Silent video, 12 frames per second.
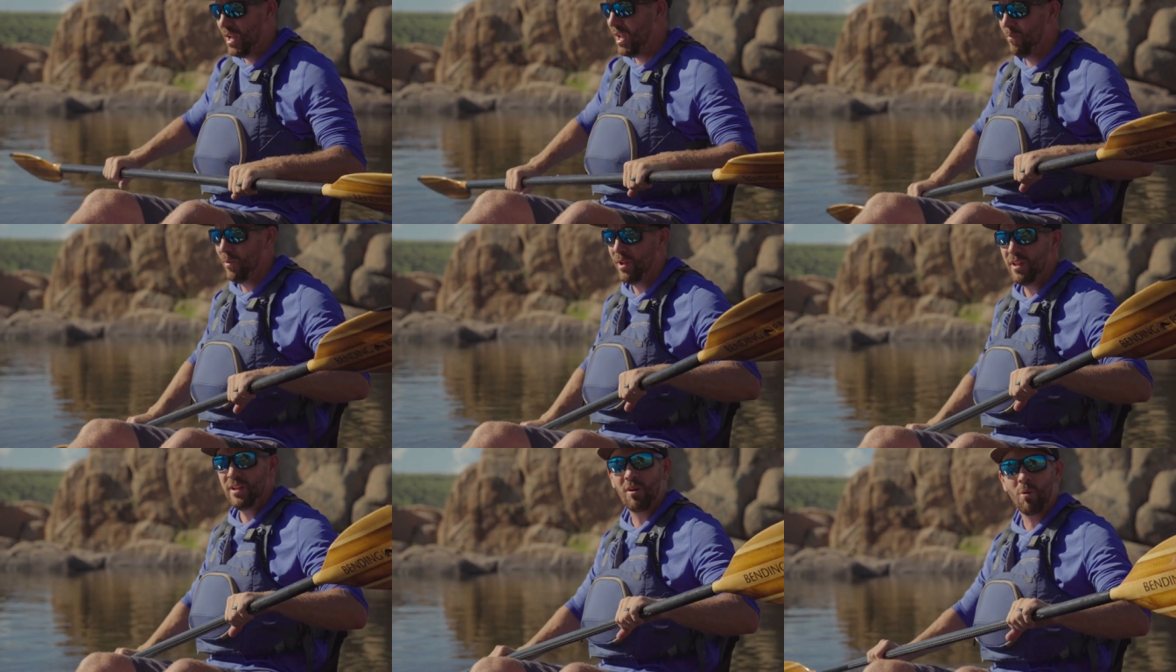And
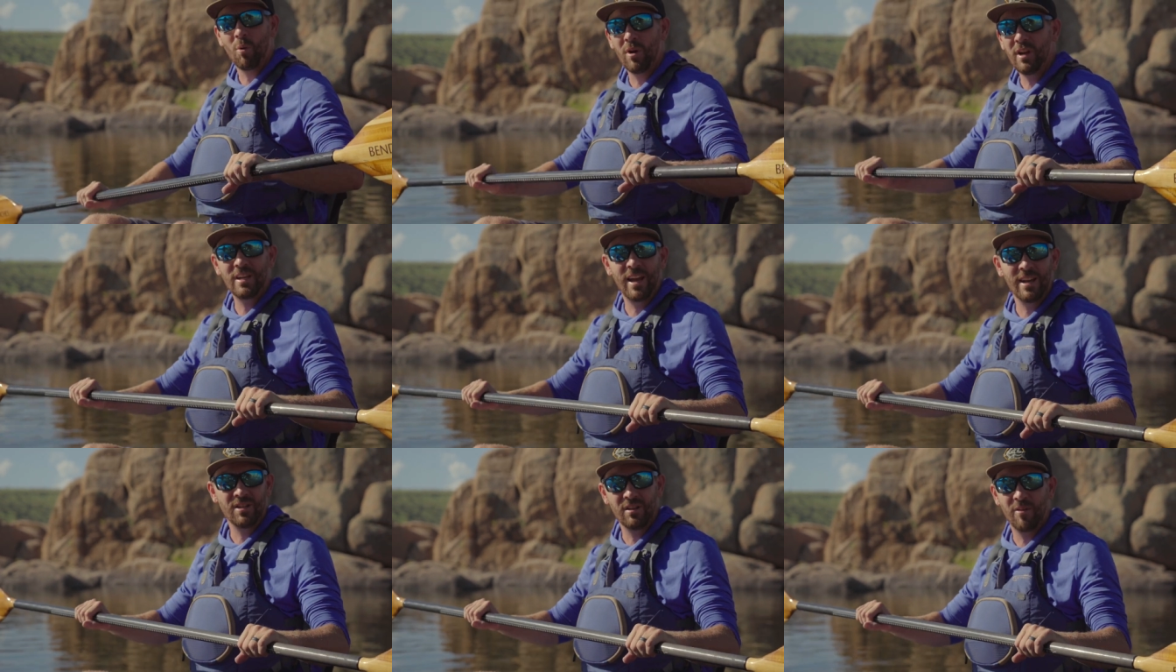really, your
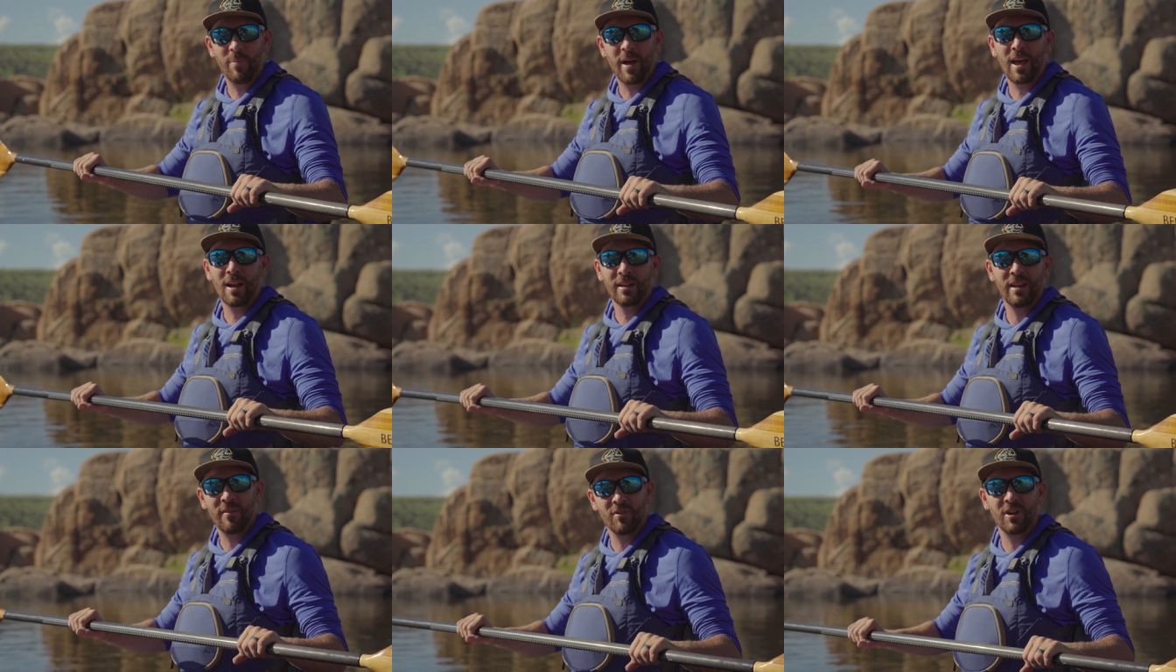orientation to the paddle
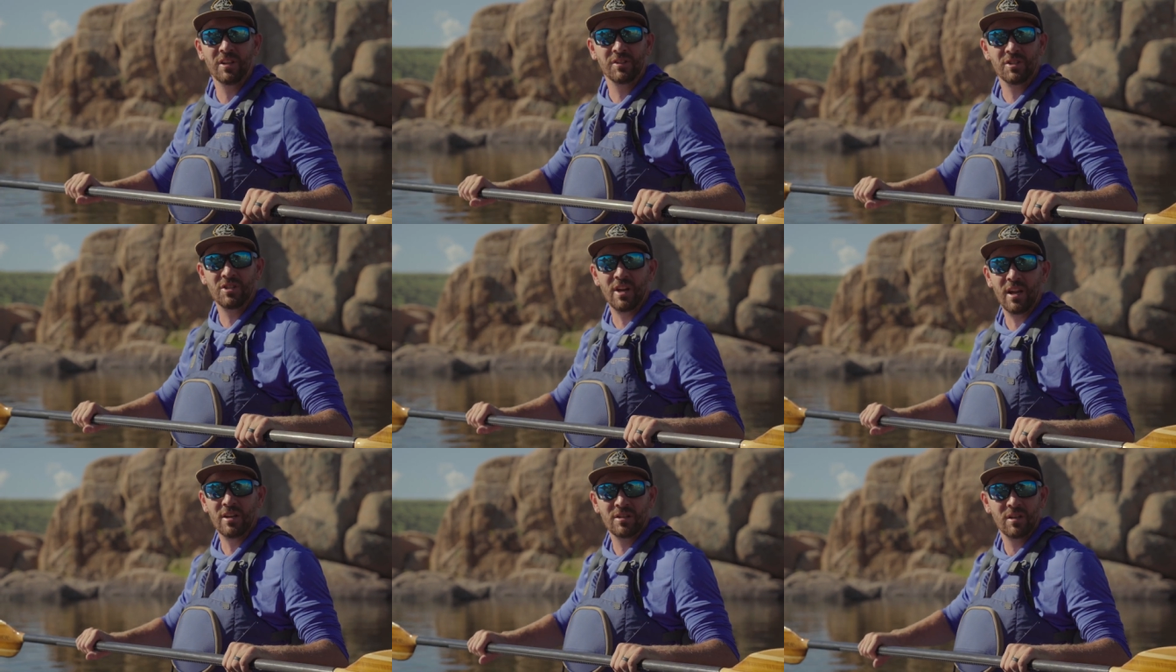never needs to
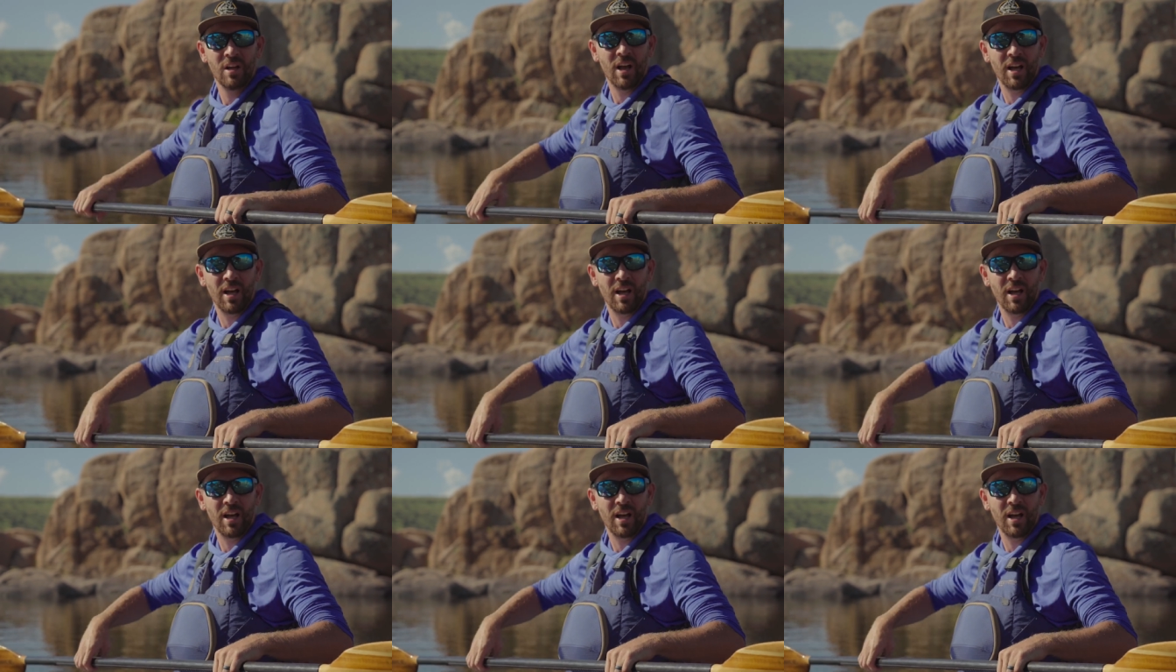change.